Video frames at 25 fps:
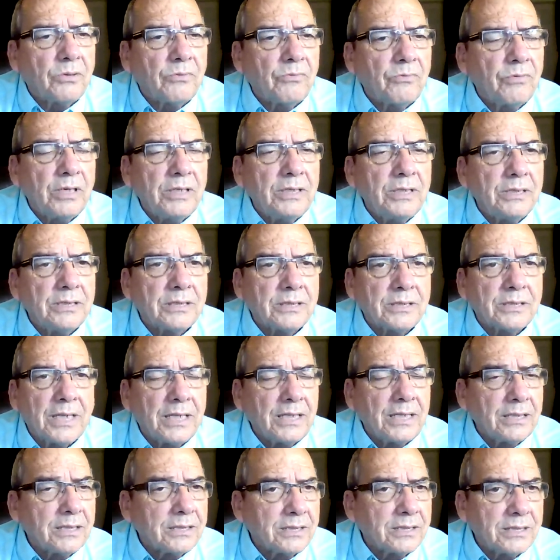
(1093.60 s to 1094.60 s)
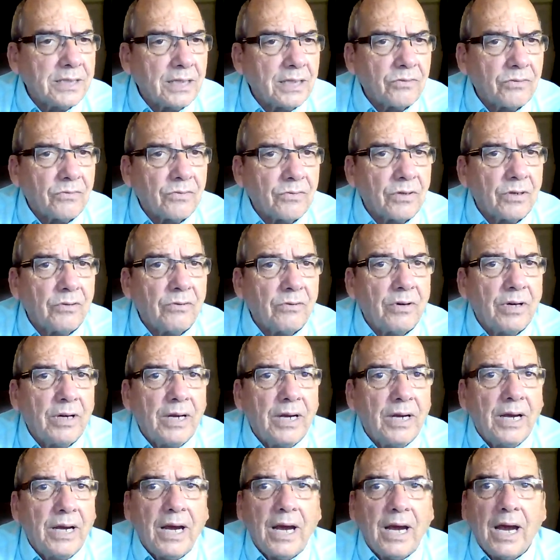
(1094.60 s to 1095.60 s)
horrendous thing to sit through
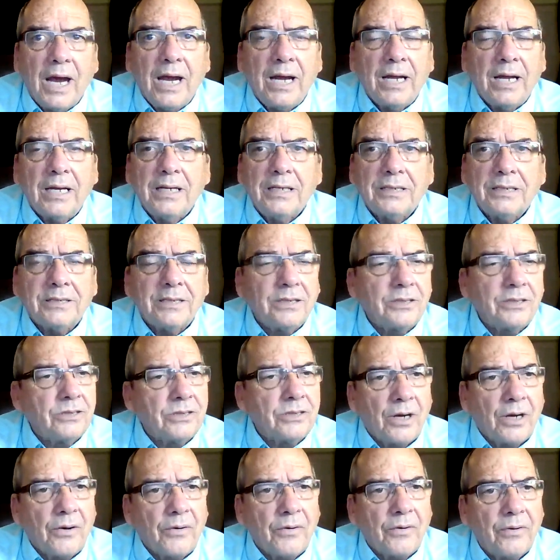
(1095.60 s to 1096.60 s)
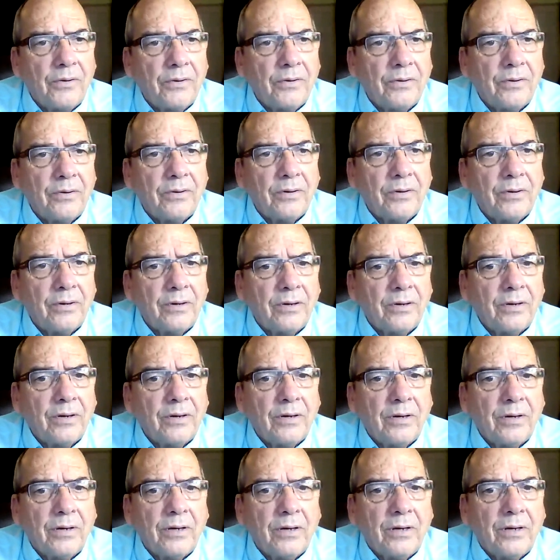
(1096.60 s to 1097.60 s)
and listen to.
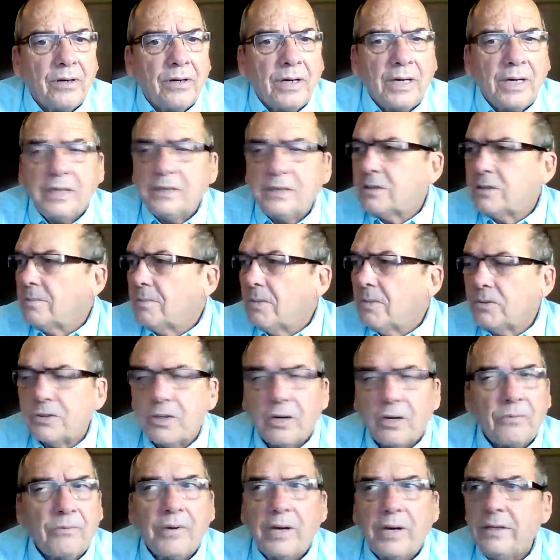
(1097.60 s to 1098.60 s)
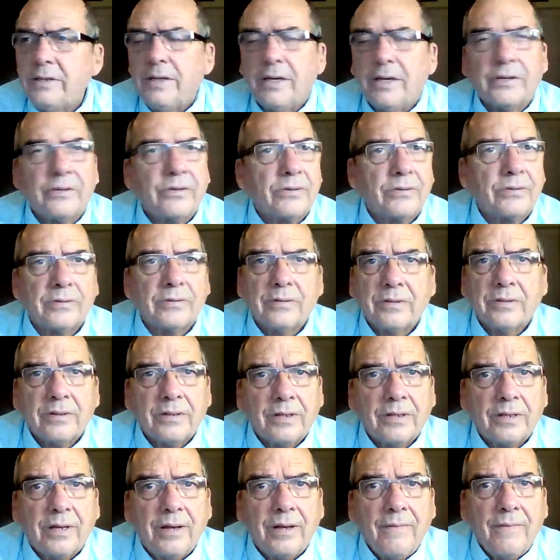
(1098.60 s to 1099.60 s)
It's the most horrendous.
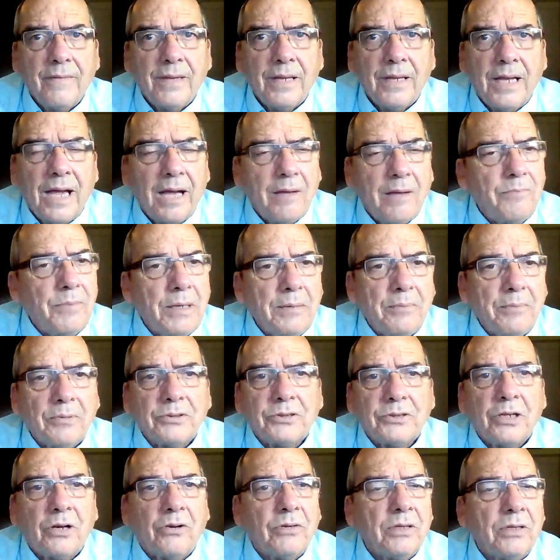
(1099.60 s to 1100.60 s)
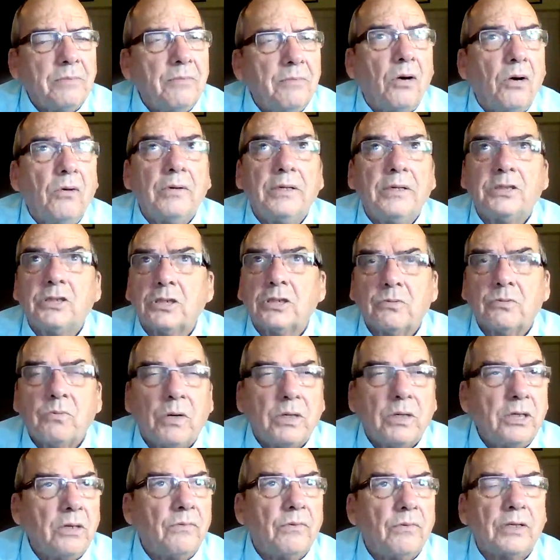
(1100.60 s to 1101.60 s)
And people told him, oh, it's
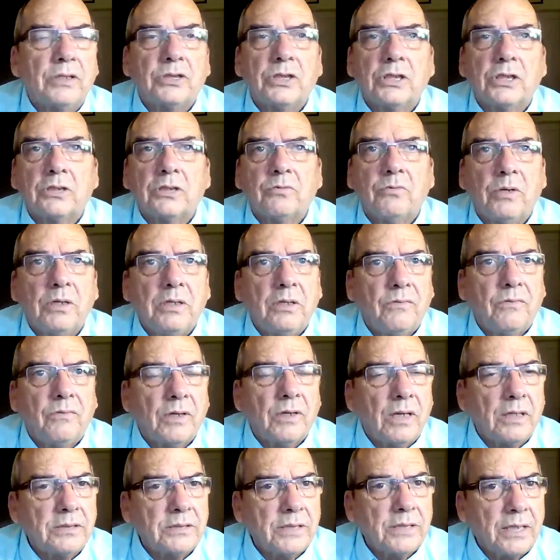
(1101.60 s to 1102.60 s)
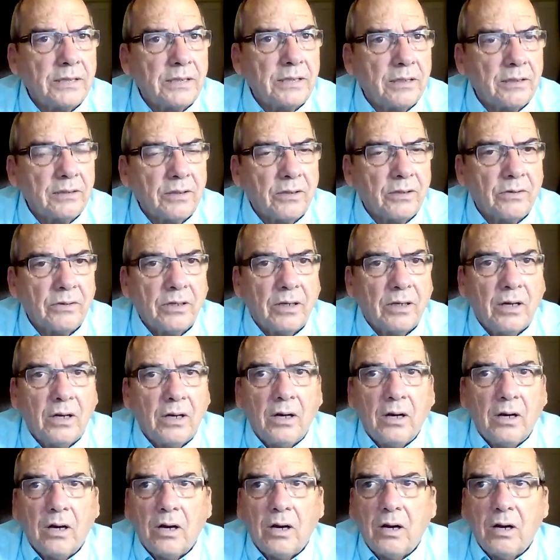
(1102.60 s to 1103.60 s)
just wonderful, it's just wonderful. I sat there and go,
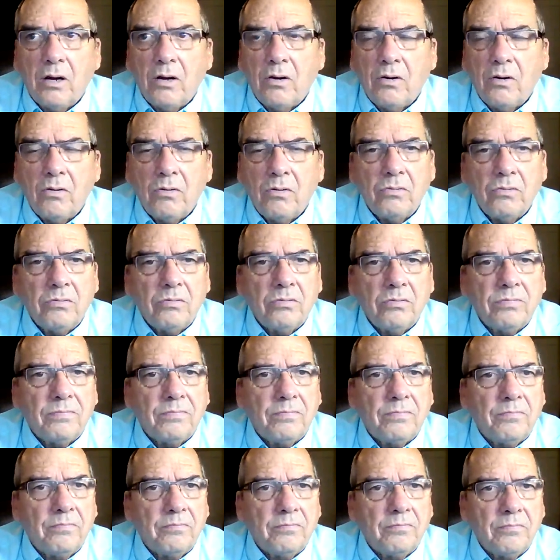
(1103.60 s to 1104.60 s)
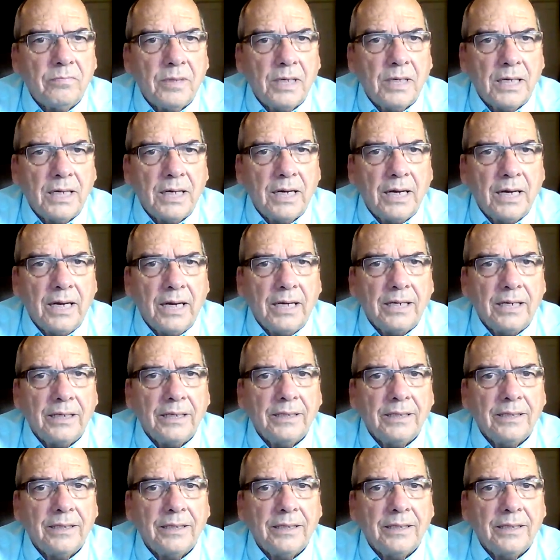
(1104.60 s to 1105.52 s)
oh my.